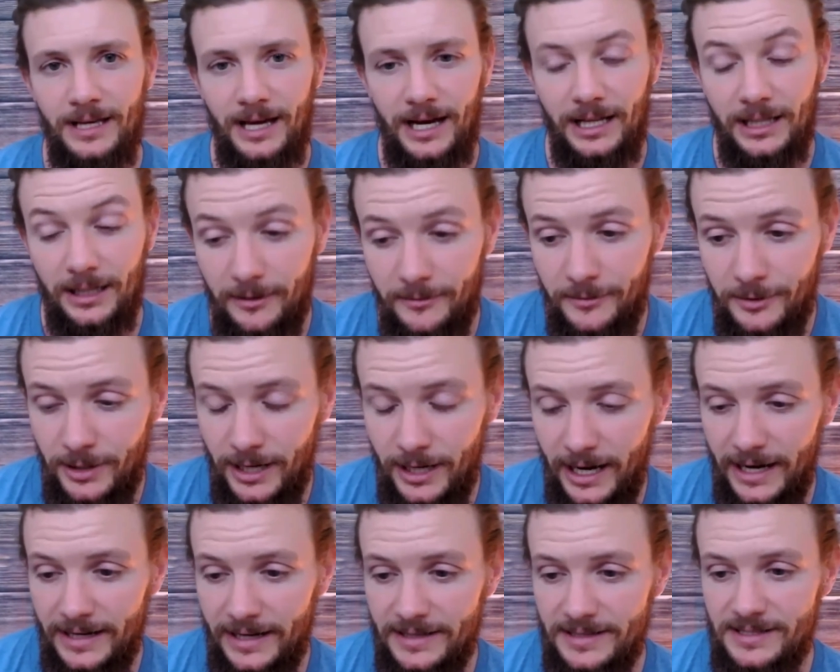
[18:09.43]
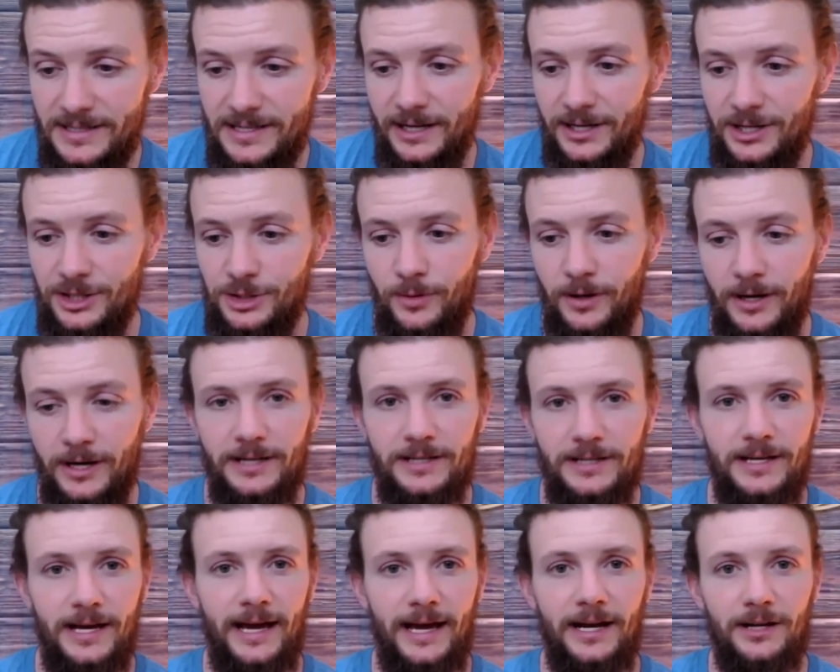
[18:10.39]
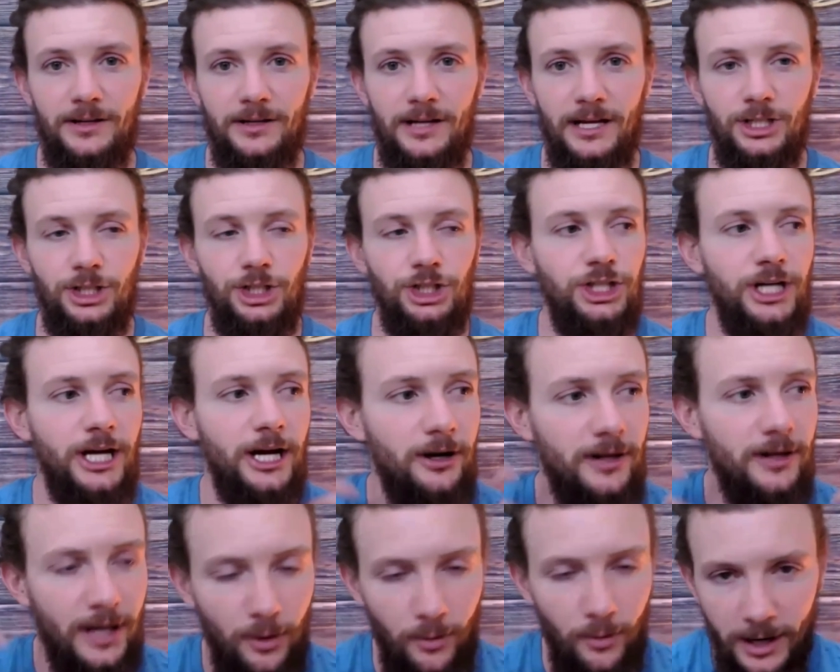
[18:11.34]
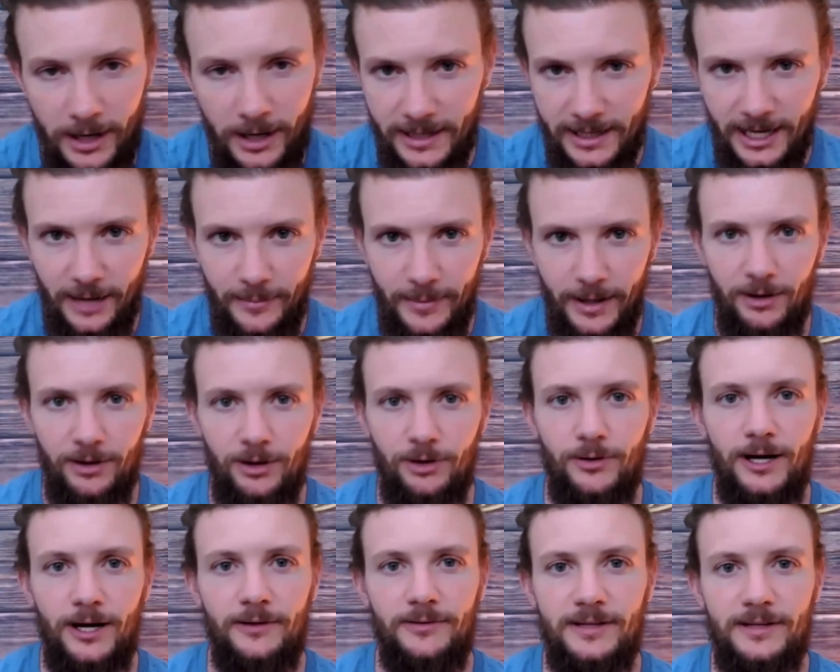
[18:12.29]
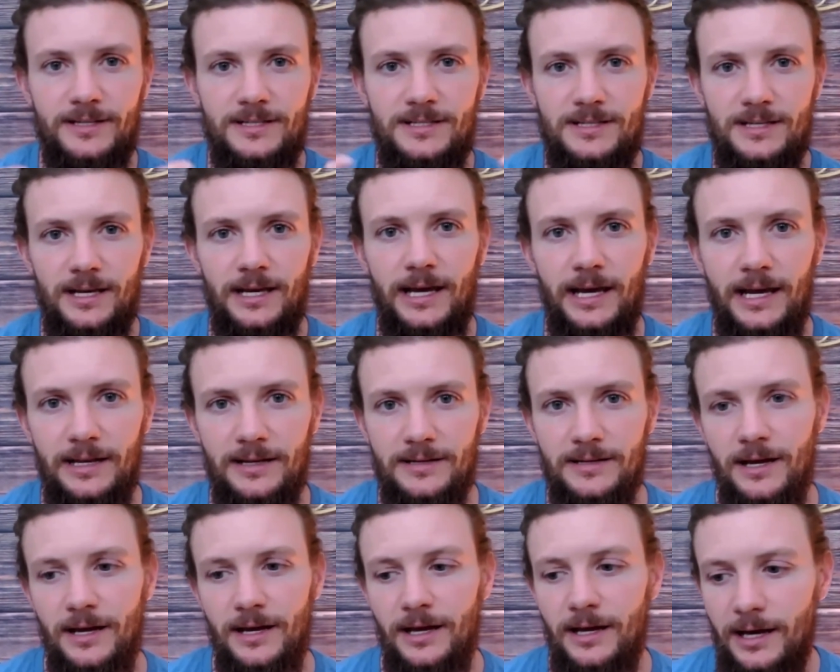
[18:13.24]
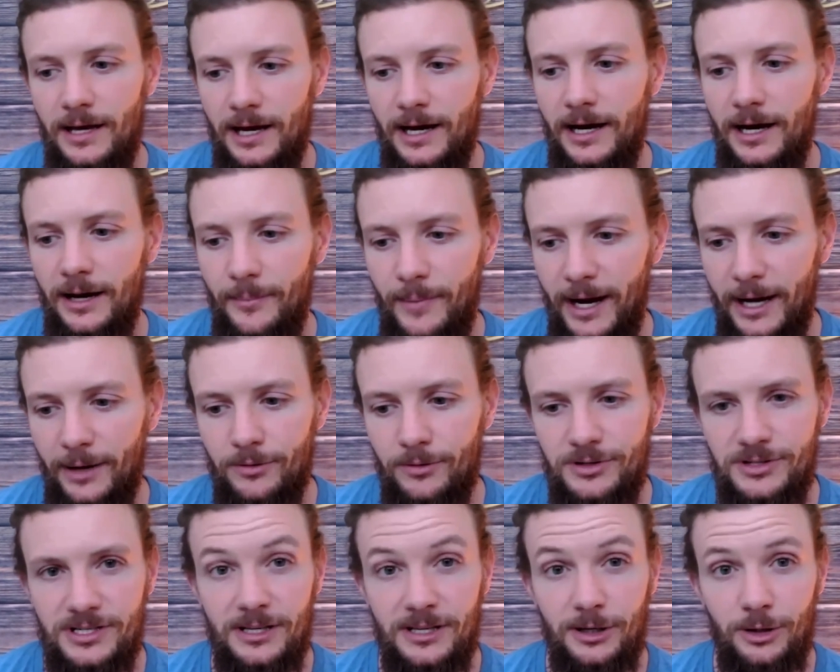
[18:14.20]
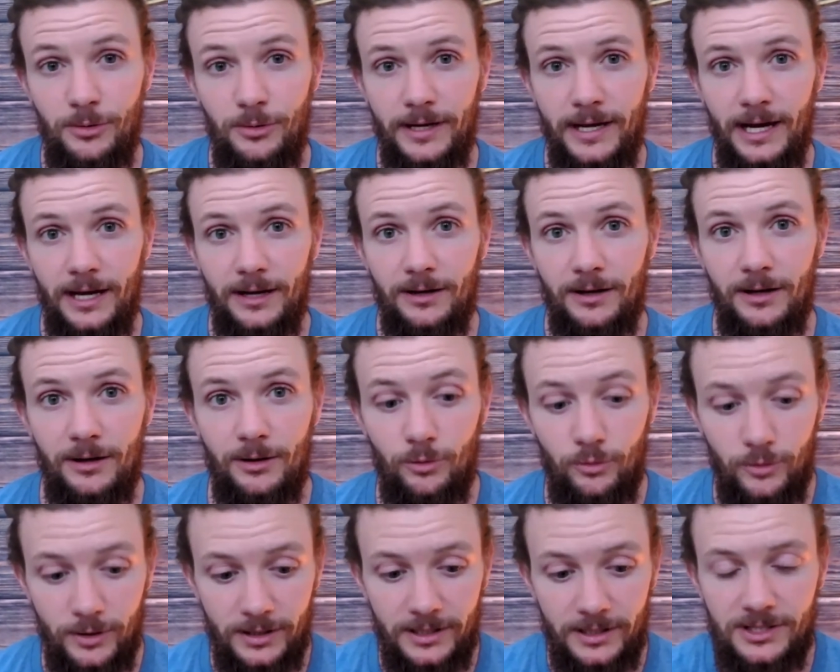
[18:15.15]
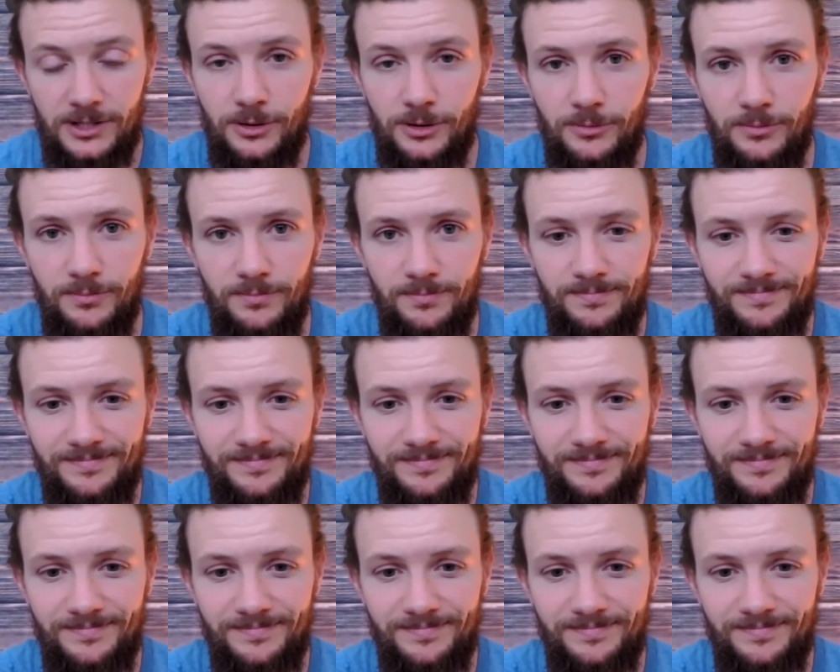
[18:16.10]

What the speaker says: I love you guys. I just wanted to add a share that wanted to come out around this, and I will see you again really soon.